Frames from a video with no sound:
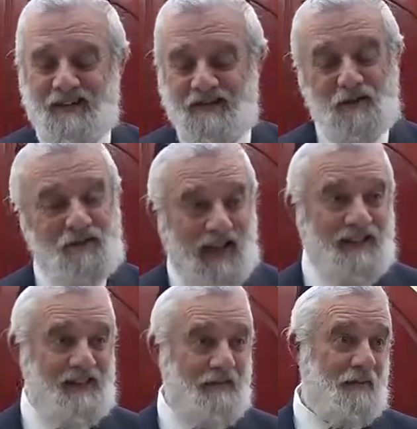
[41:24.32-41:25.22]
So
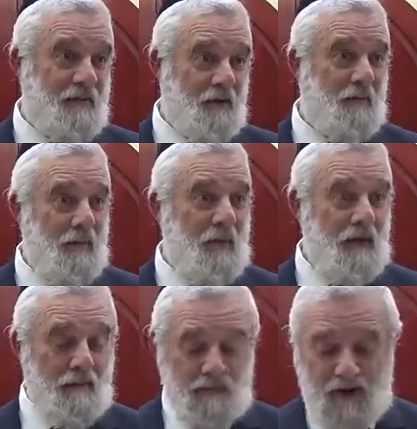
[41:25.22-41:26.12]
that 7 could be
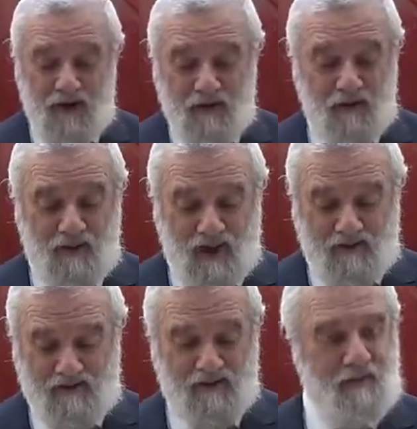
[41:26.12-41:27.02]
applying to
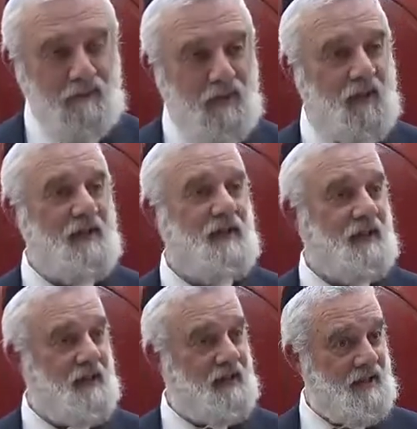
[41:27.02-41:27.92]
that, because he
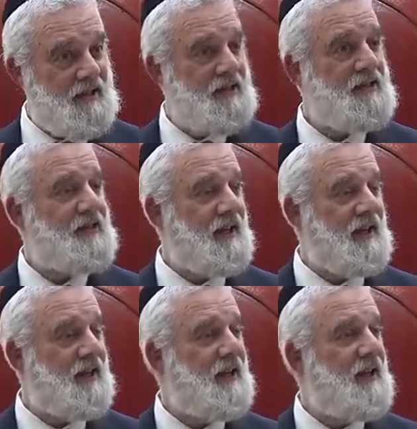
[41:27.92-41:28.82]
did
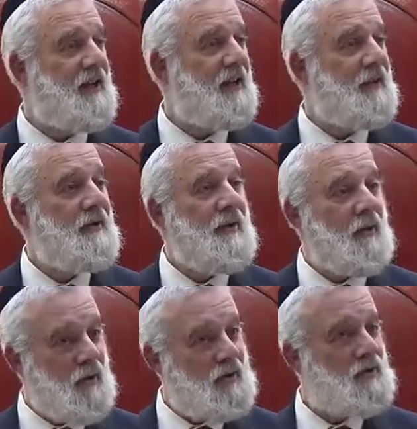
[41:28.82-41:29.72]
sing. There
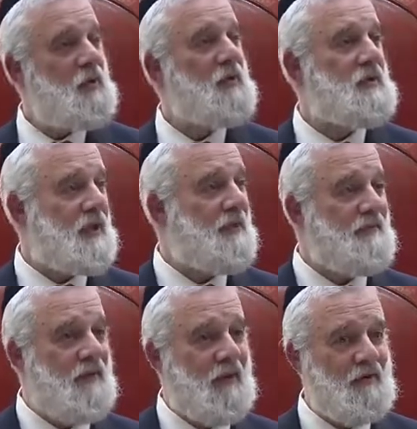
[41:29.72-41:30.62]
was music
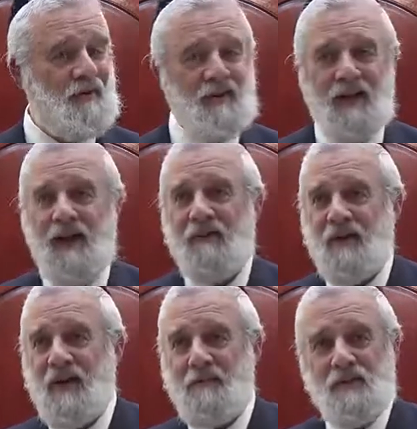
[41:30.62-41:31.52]
involved in a lot of
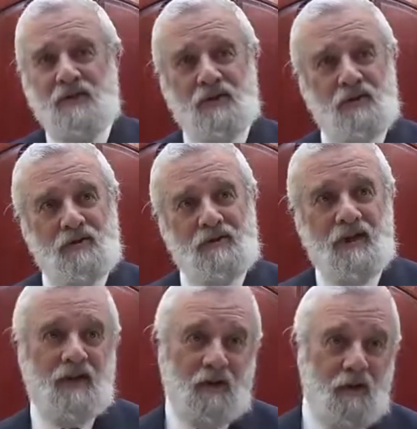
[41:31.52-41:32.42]
the compositions,
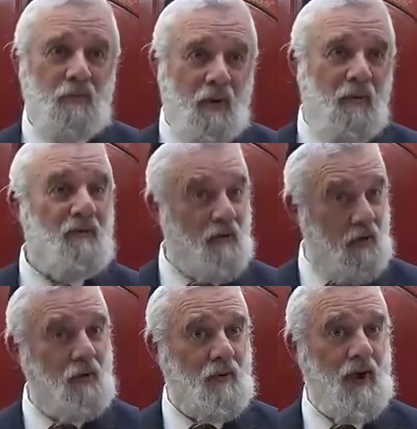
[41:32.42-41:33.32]
and it could be
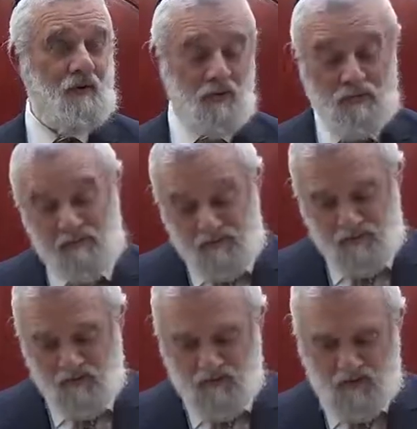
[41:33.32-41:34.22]
referring to that too.
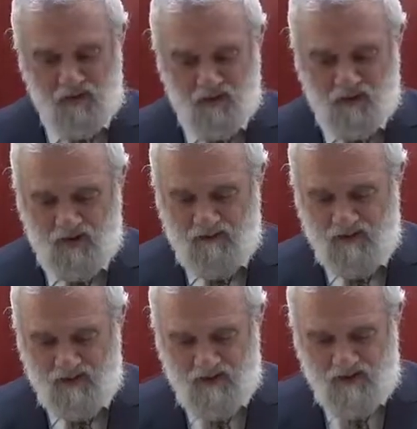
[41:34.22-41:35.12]
Okay.
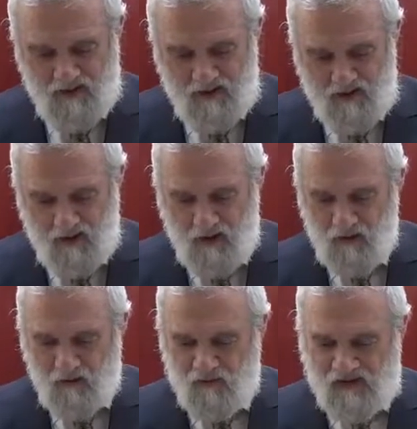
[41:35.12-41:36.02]

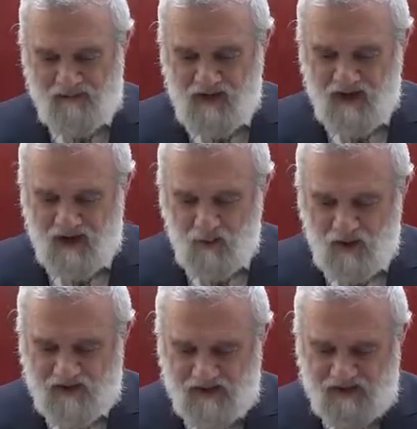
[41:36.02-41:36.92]
Kuf Samachay
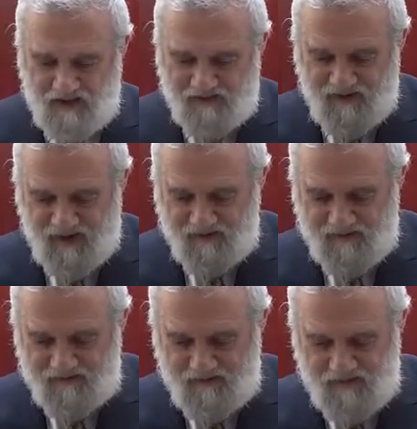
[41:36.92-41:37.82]

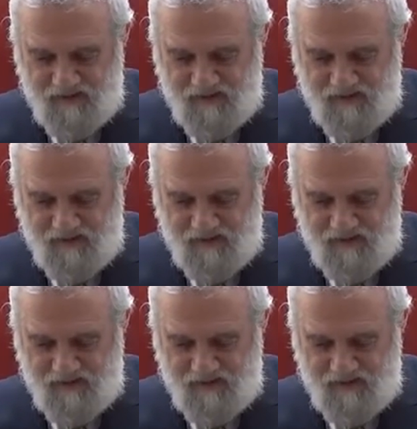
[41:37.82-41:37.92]
165.